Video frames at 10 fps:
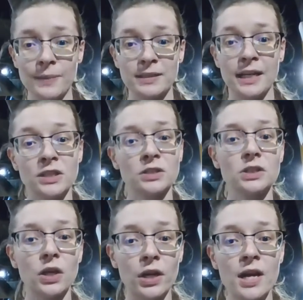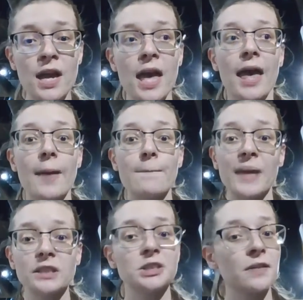expectations are, and
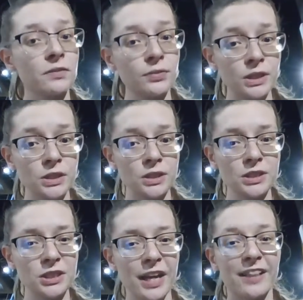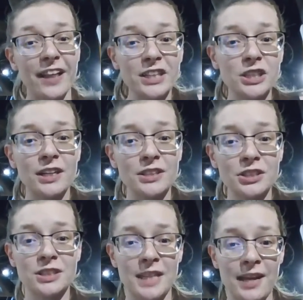based off of research, they should
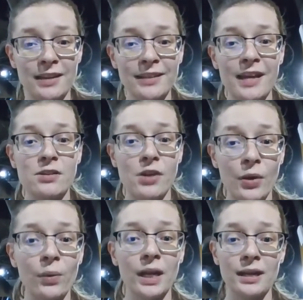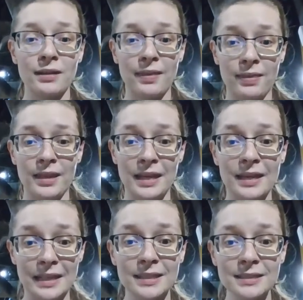understand and know what
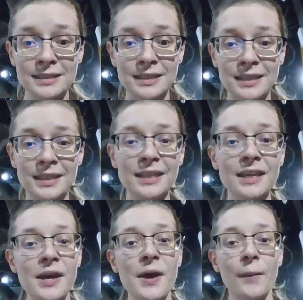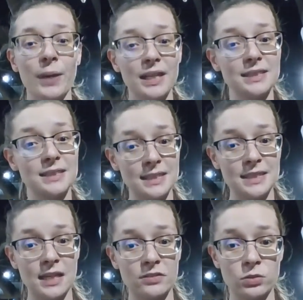it is by the
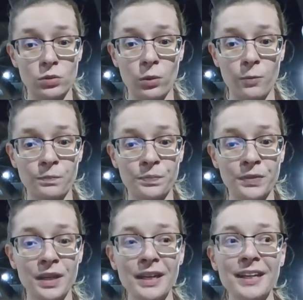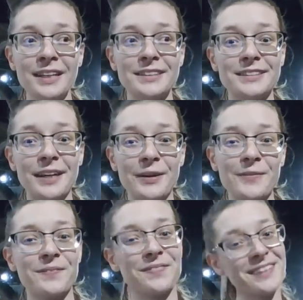6th day of school.
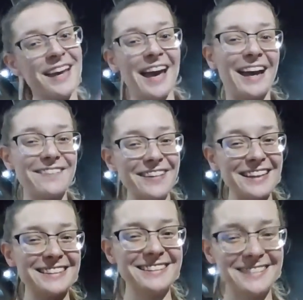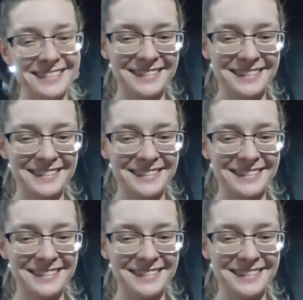So, have fun.